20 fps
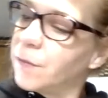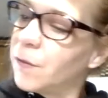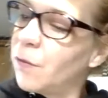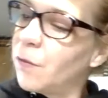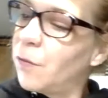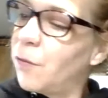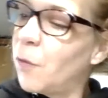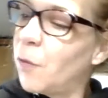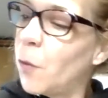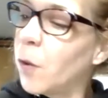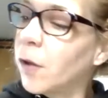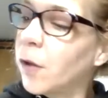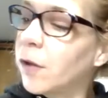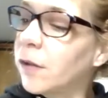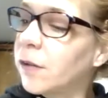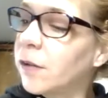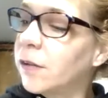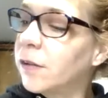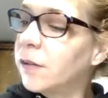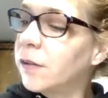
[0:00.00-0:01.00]

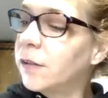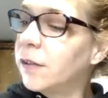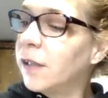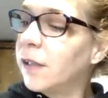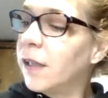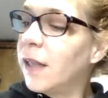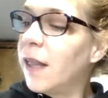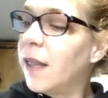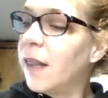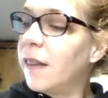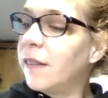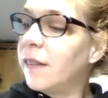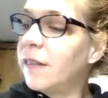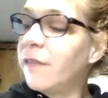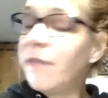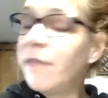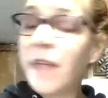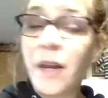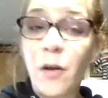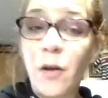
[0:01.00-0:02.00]
For
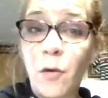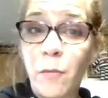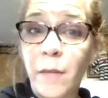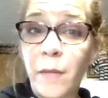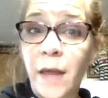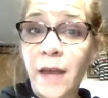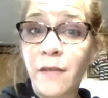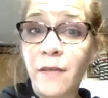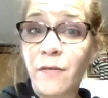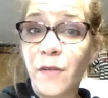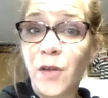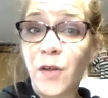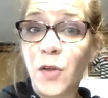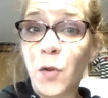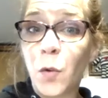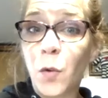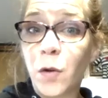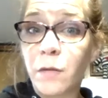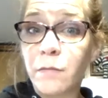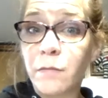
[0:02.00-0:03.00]
Live That Home Life,
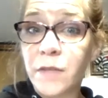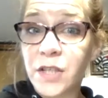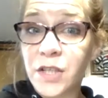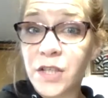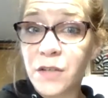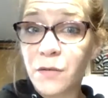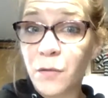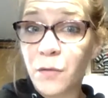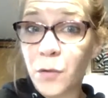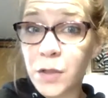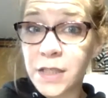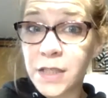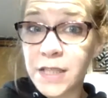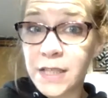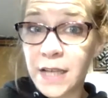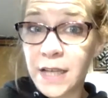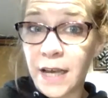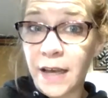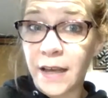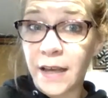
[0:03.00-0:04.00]
your mission for
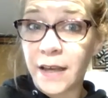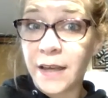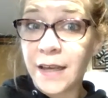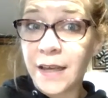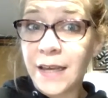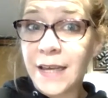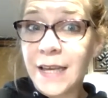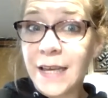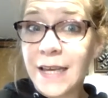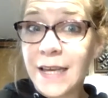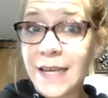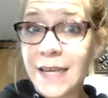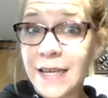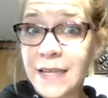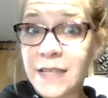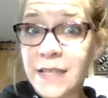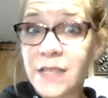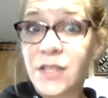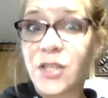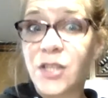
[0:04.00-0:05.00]
today
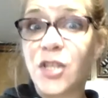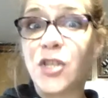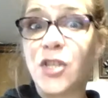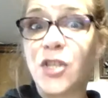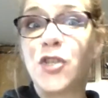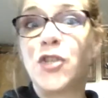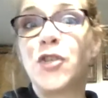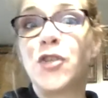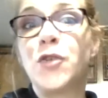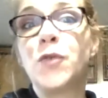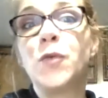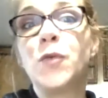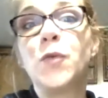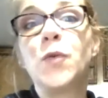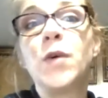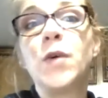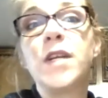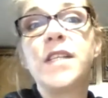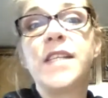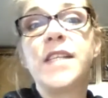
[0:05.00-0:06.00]
is
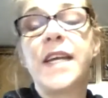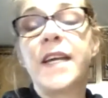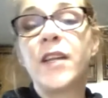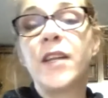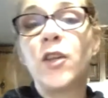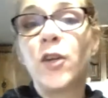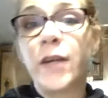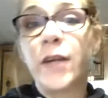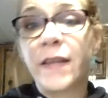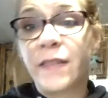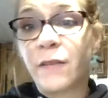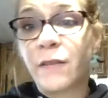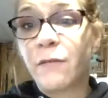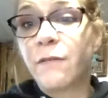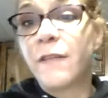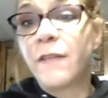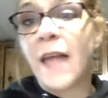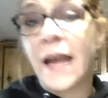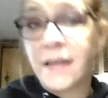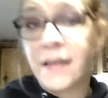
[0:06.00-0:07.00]
to take a look at the
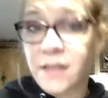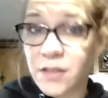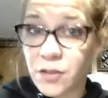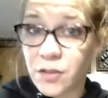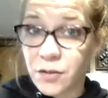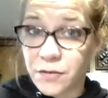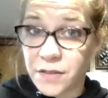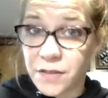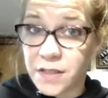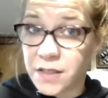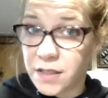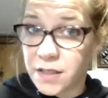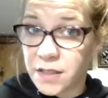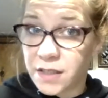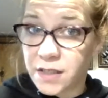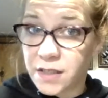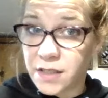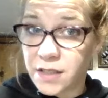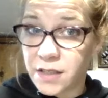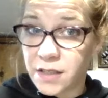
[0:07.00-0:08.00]
flat
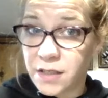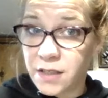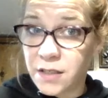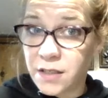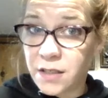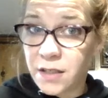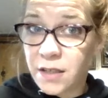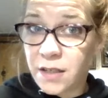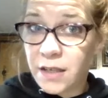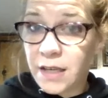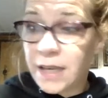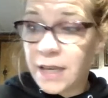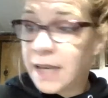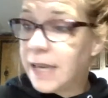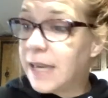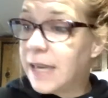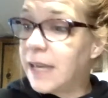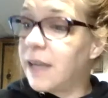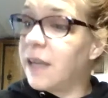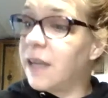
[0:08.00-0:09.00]
surfaces
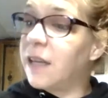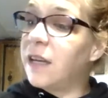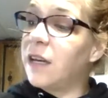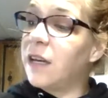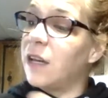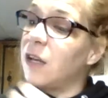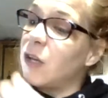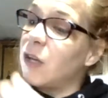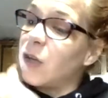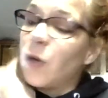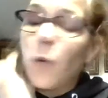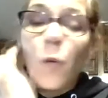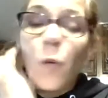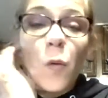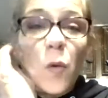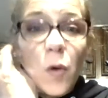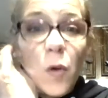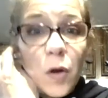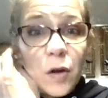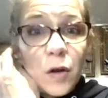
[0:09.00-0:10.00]
in
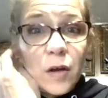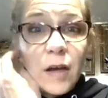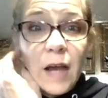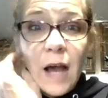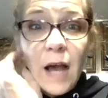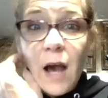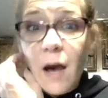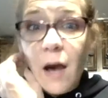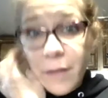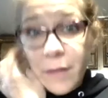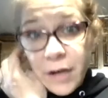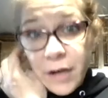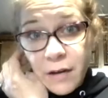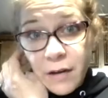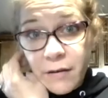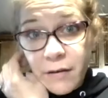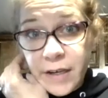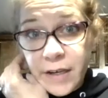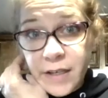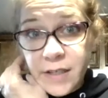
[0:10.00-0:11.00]
your common
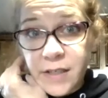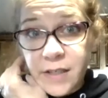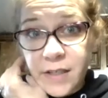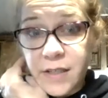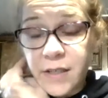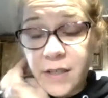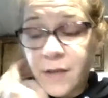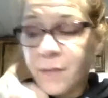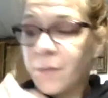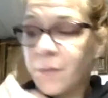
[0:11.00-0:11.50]
areas.